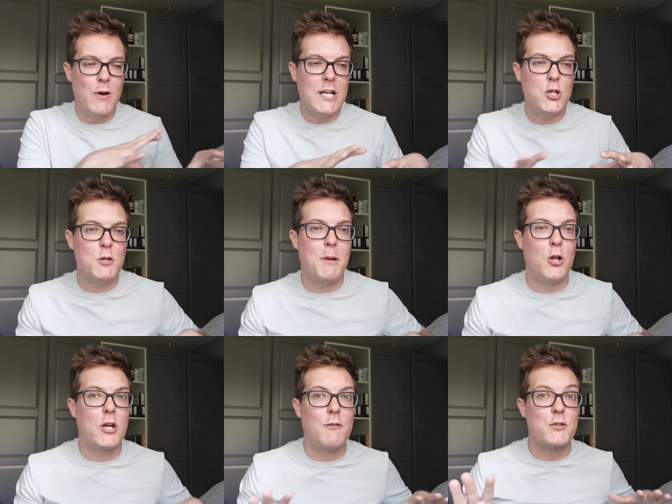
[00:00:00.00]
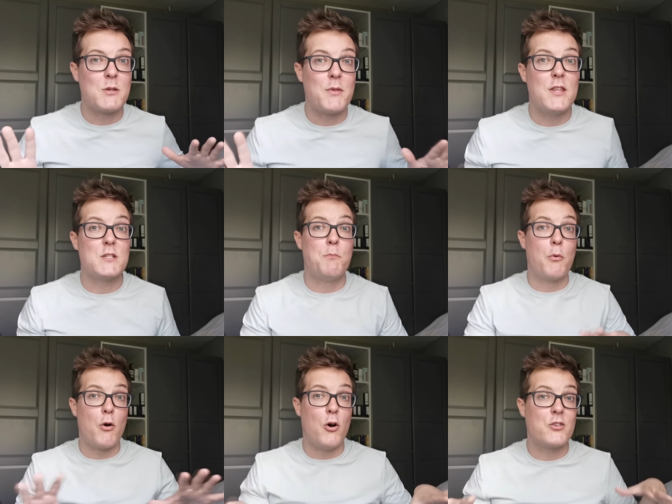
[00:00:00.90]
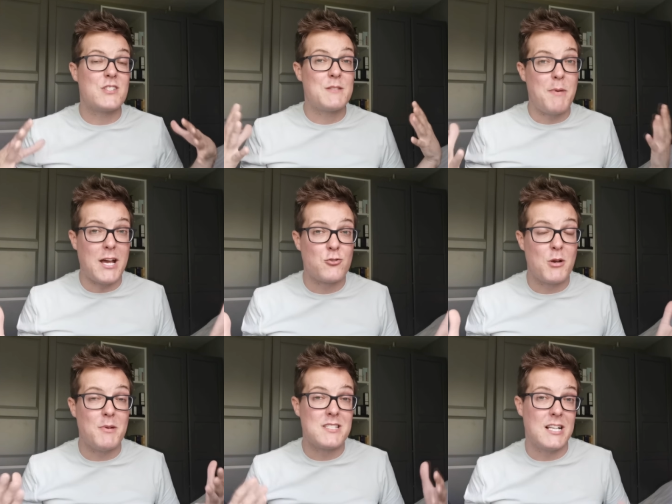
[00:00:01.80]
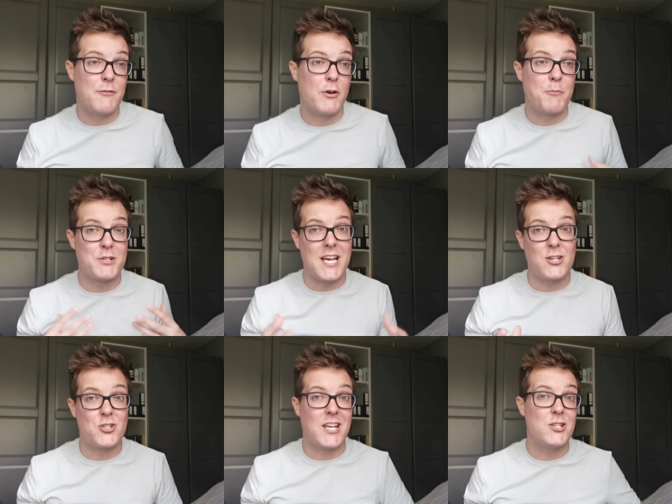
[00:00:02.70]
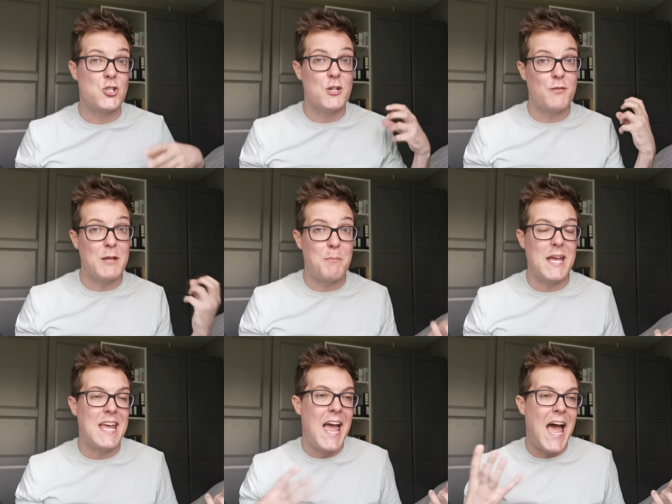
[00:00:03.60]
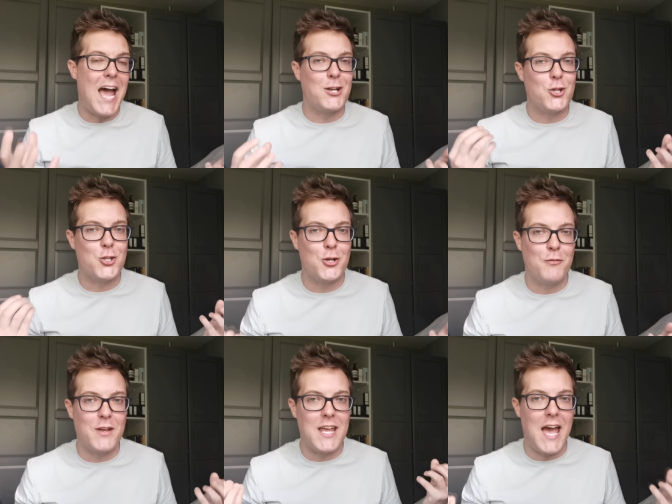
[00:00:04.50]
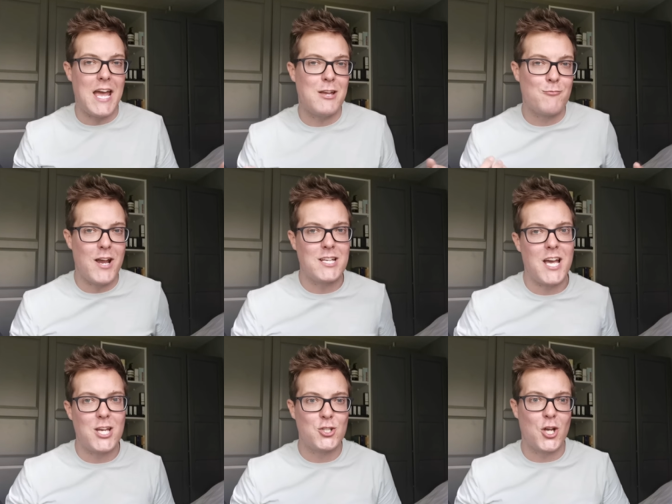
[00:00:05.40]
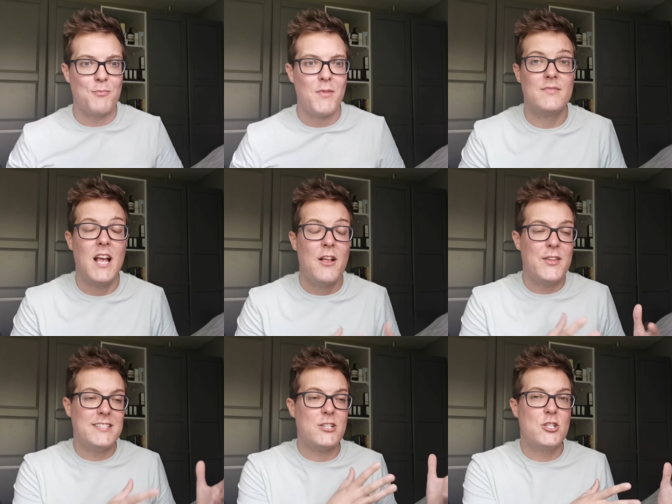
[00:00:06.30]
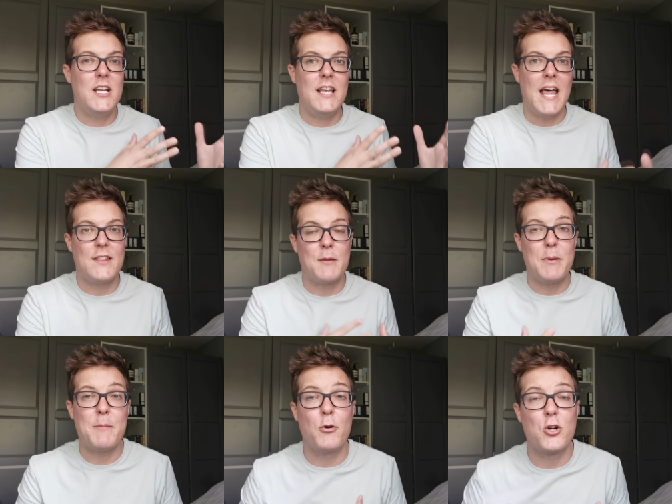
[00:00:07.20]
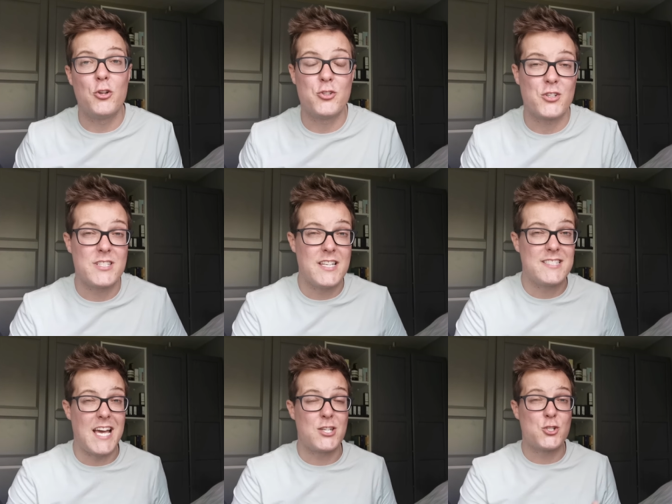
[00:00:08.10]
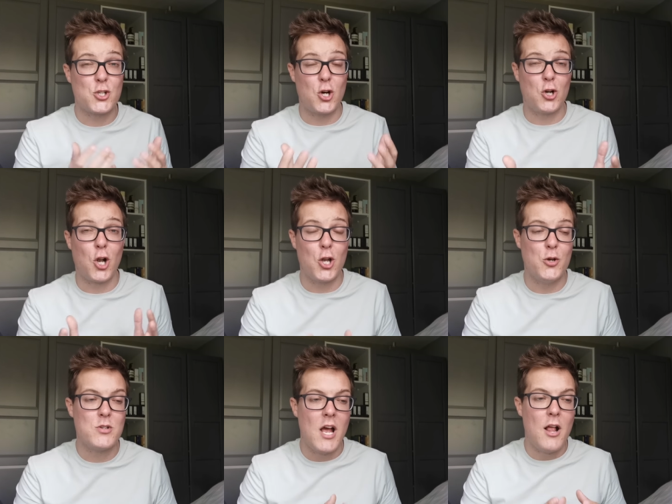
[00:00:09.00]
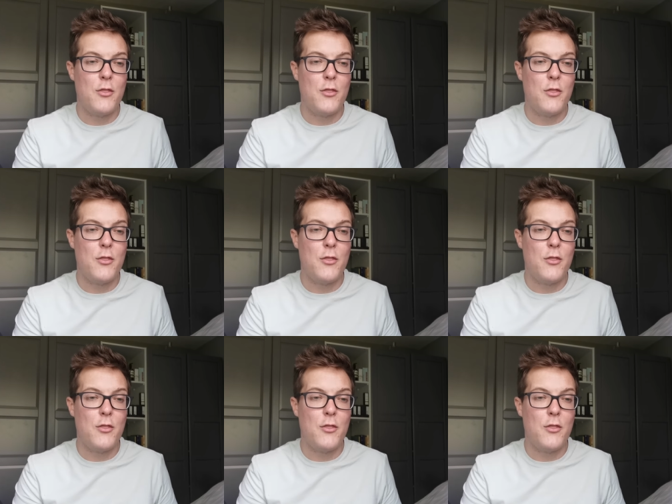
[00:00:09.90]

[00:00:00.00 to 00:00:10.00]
really you should be looking for something that's broad spectrum and delivering protection against UVB and UVA radiation. This actually led the people conducting this test to conclude